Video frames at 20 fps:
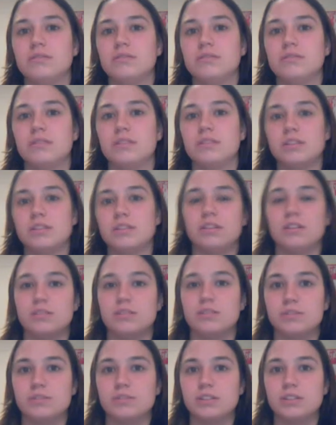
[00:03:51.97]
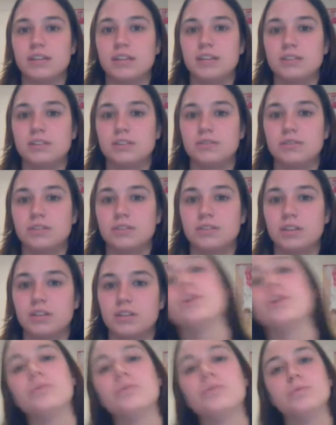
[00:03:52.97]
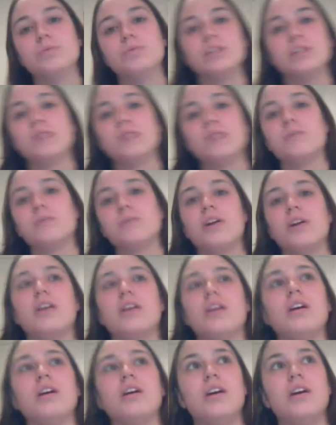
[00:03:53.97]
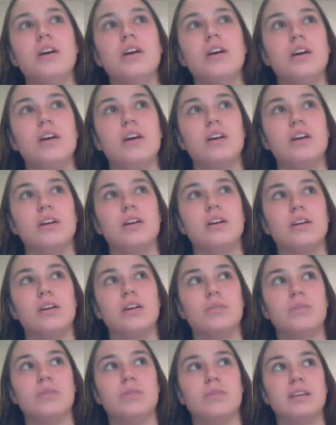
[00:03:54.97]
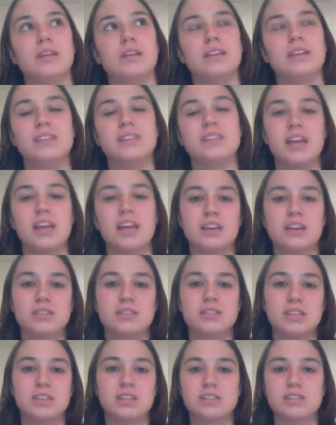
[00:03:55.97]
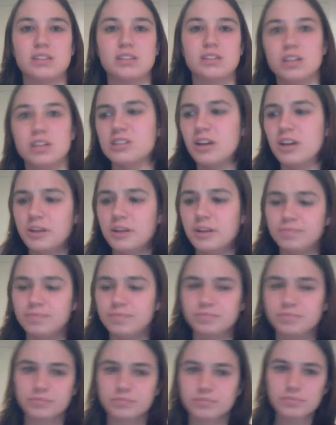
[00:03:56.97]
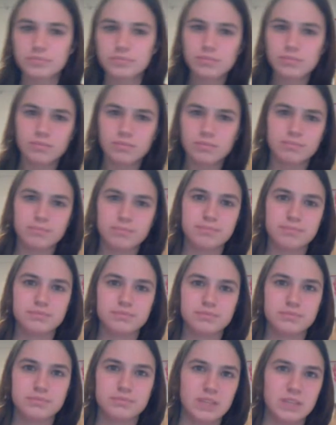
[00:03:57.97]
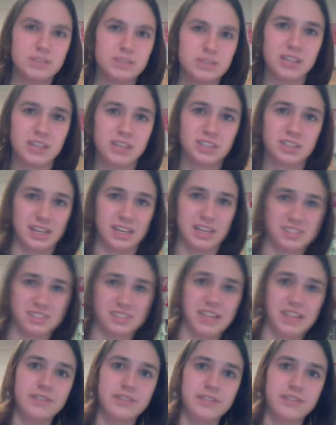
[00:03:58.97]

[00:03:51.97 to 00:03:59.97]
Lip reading: has another story attached to it, and I'll tell them. We set up the party. That's like 6:30. It was actually like 7